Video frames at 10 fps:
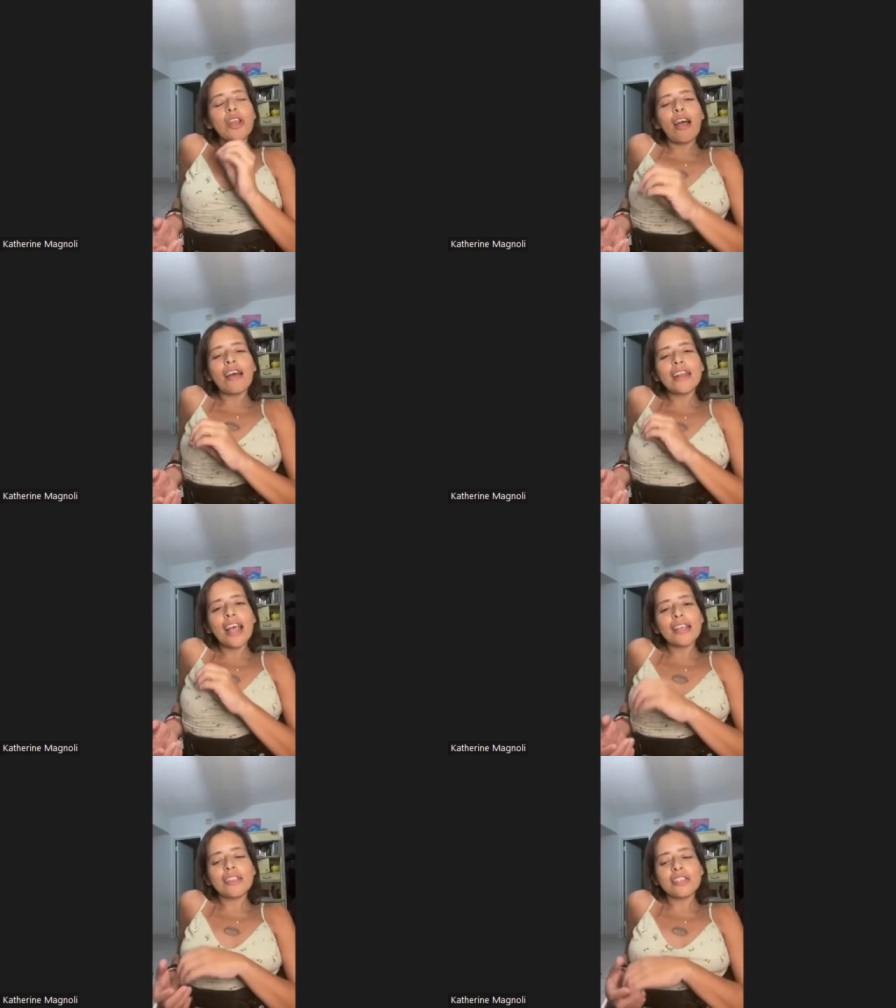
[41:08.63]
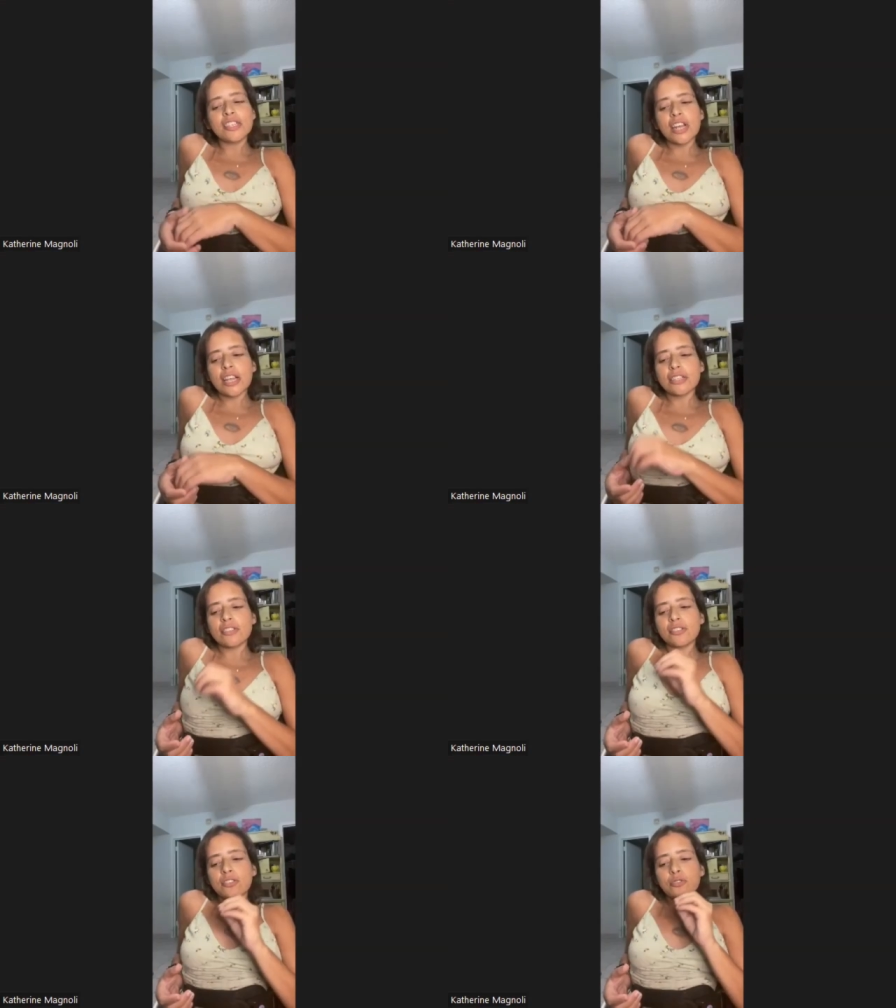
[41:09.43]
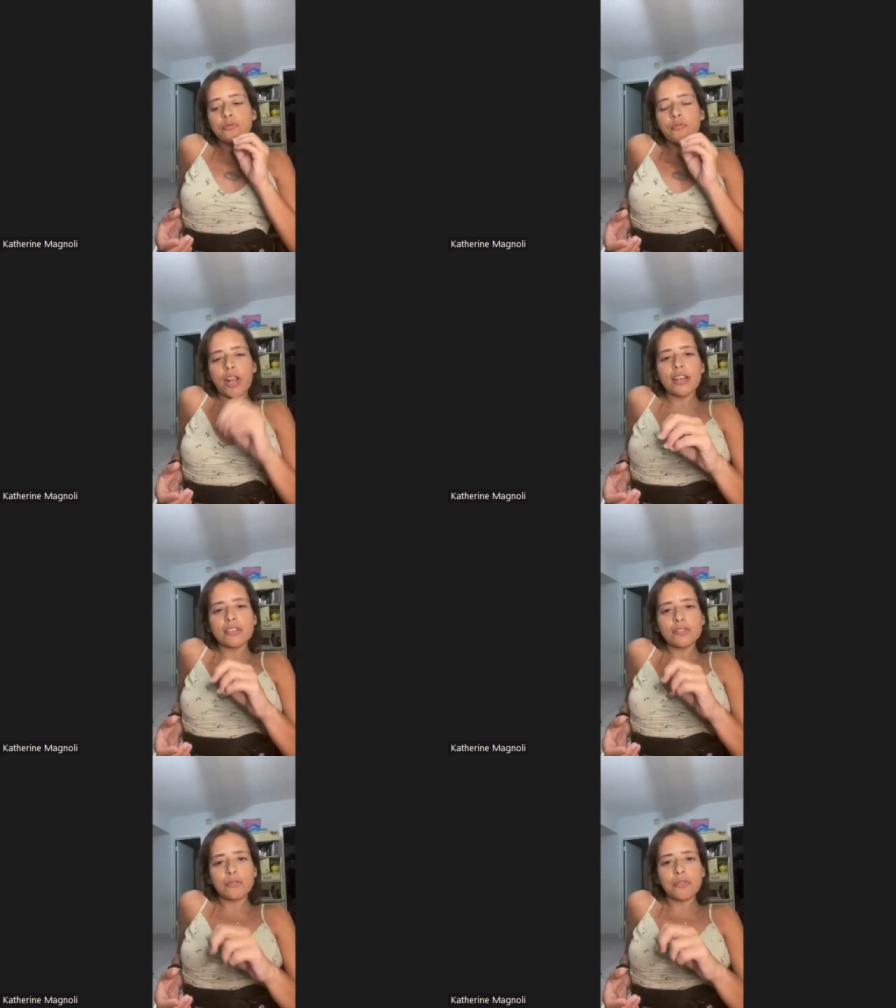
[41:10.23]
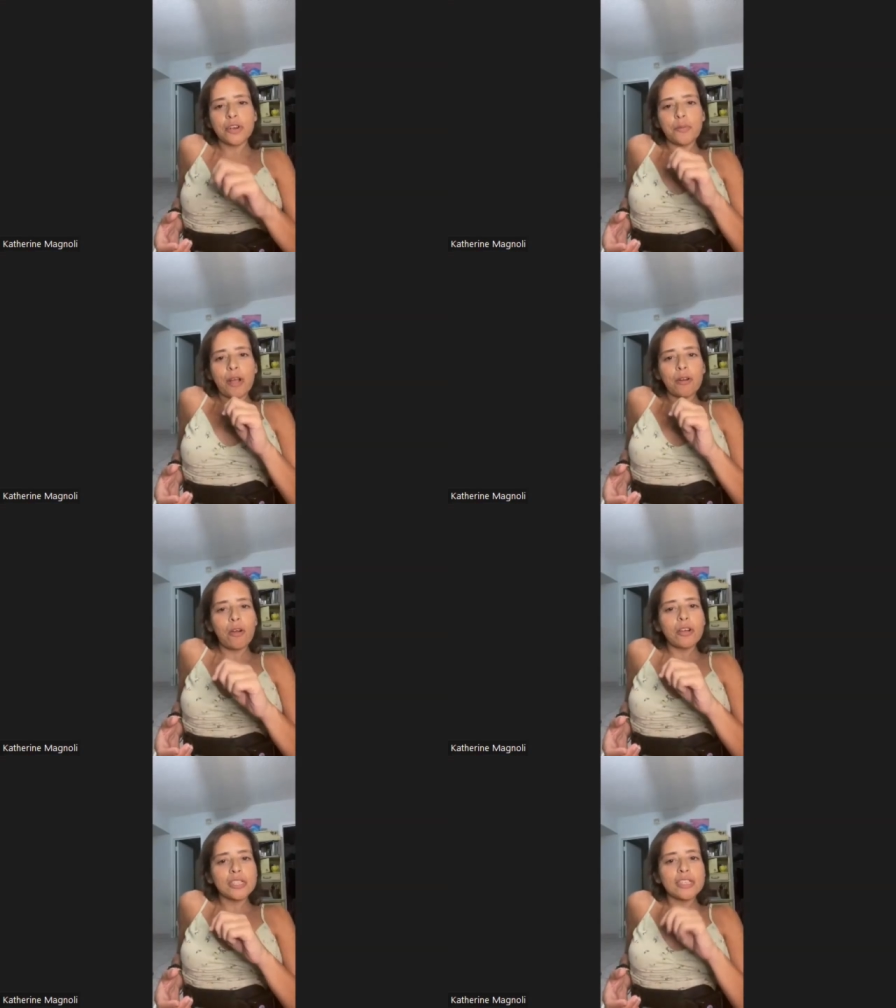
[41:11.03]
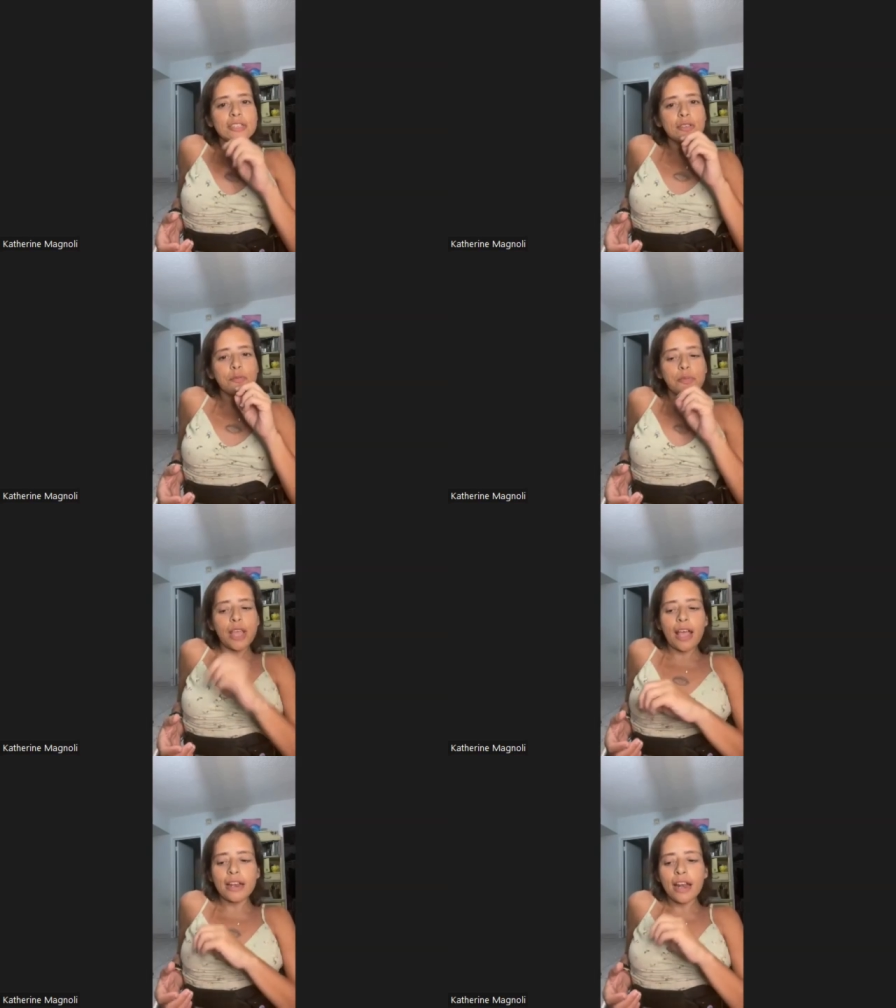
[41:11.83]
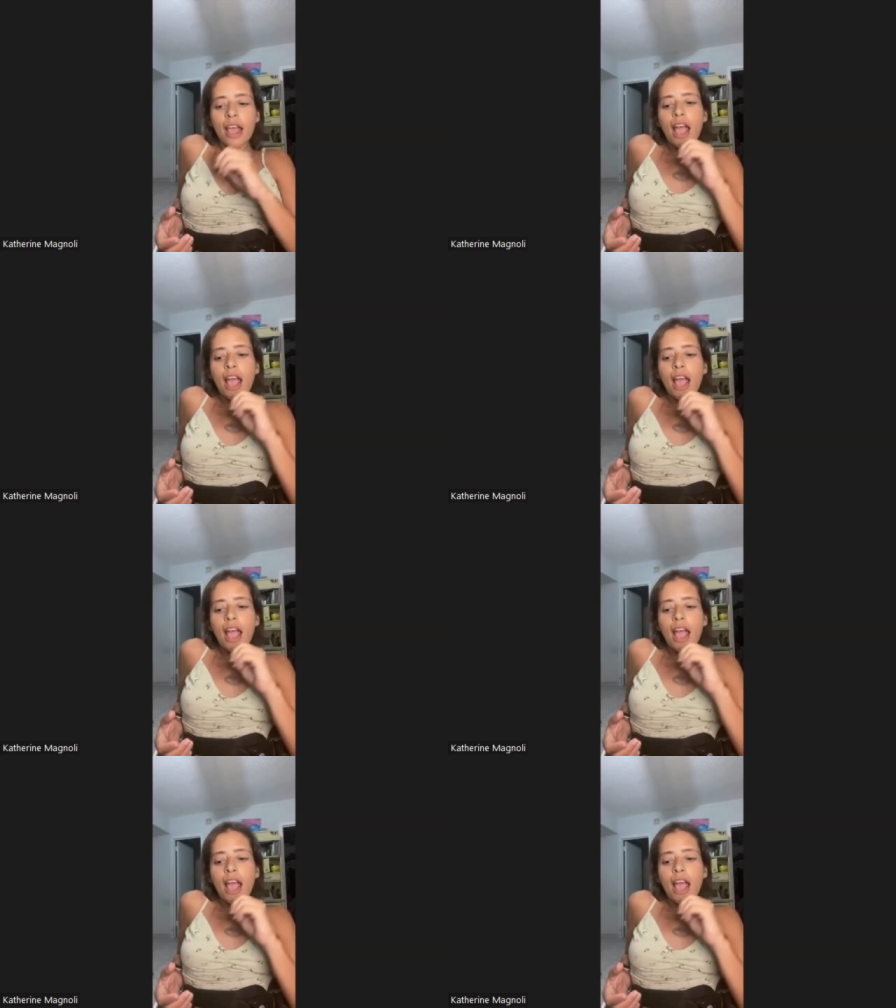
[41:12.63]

not had the chance to write a story about autism yet.